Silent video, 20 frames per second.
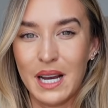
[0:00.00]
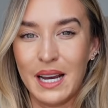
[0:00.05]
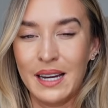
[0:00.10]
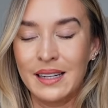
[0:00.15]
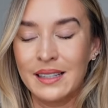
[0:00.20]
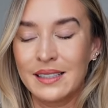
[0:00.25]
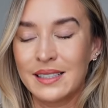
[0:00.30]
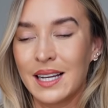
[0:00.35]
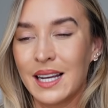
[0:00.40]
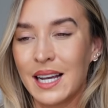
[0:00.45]

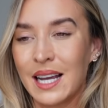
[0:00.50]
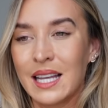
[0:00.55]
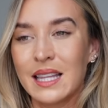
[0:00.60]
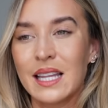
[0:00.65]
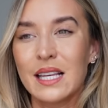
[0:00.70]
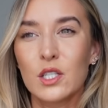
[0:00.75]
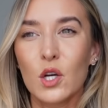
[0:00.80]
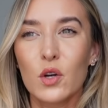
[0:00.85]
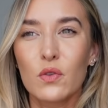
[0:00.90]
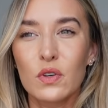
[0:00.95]
And
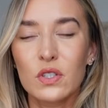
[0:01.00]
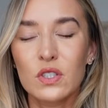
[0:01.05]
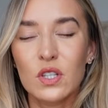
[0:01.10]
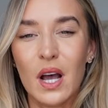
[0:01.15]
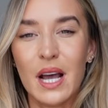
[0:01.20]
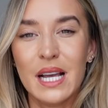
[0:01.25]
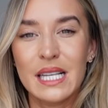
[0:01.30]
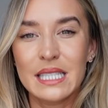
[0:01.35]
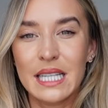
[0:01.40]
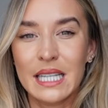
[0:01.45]
there's
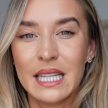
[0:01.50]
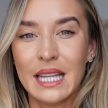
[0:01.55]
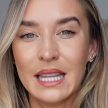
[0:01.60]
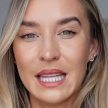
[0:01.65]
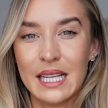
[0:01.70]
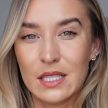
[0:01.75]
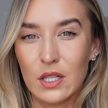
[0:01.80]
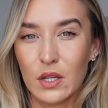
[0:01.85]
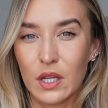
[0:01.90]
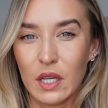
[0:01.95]
oversized and then
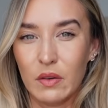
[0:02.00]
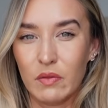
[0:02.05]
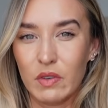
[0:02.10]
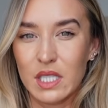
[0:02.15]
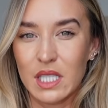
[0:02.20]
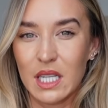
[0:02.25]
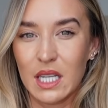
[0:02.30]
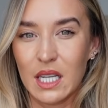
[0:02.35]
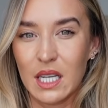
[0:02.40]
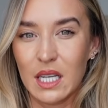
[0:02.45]
there's looking
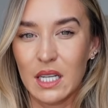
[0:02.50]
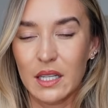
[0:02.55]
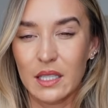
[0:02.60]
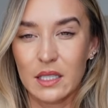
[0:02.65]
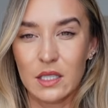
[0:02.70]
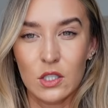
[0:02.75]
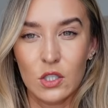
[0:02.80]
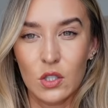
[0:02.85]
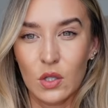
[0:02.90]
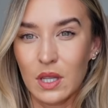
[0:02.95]

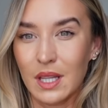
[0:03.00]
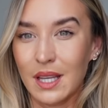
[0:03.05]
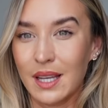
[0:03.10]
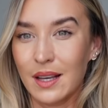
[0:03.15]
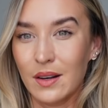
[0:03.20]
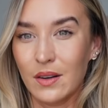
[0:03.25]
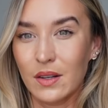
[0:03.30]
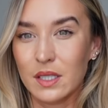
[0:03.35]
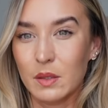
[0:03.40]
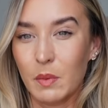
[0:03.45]
ridiculous. And do you think
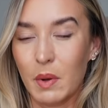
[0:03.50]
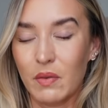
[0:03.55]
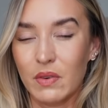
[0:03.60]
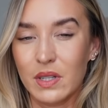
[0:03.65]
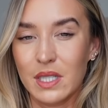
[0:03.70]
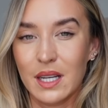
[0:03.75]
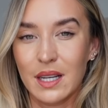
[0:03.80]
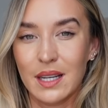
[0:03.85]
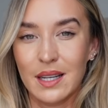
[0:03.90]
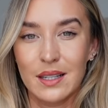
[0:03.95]
it looks a bit
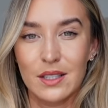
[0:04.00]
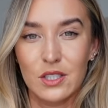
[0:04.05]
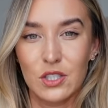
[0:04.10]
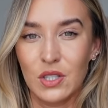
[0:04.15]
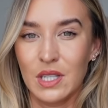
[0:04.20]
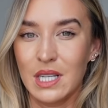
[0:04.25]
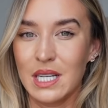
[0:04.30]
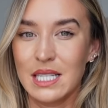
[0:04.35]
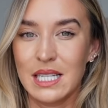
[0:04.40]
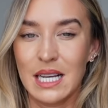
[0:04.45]
ridiculous?
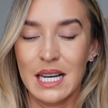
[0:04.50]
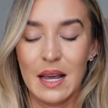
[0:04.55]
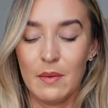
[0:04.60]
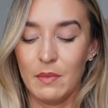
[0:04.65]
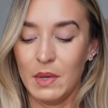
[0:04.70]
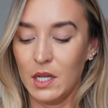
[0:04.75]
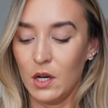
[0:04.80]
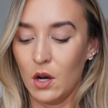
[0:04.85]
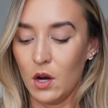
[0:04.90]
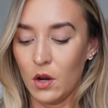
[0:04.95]
You need to let
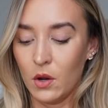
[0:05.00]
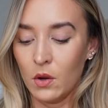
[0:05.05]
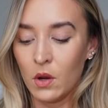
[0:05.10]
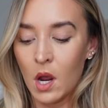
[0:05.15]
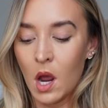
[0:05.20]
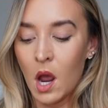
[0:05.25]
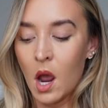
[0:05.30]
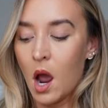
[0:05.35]
me know.